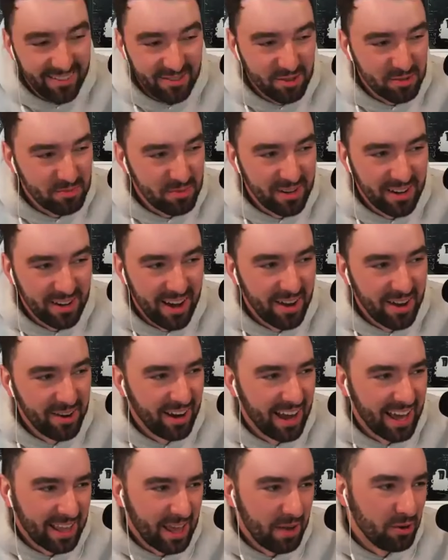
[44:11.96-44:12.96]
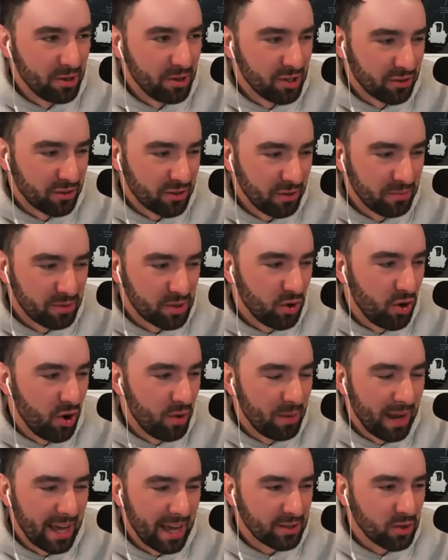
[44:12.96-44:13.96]
it would have been, been like, like, they would just
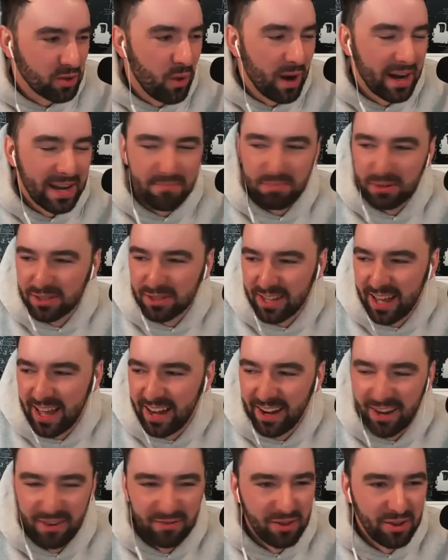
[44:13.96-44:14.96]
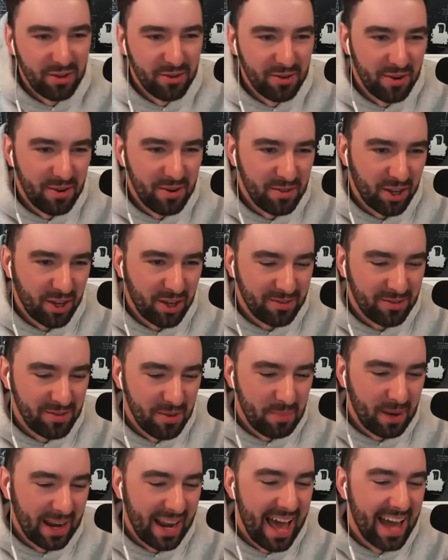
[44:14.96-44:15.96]
absorb like twenty percent of the, the, the
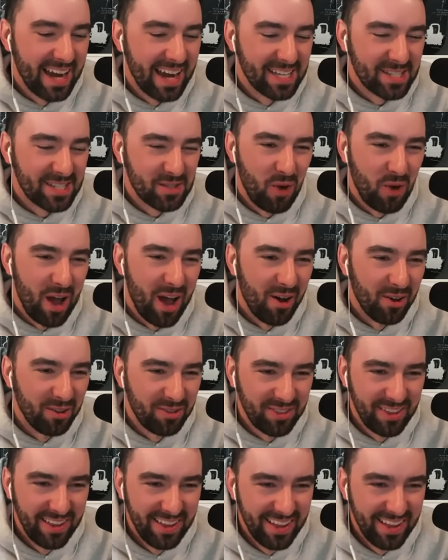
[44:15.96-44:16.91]
planet's wealth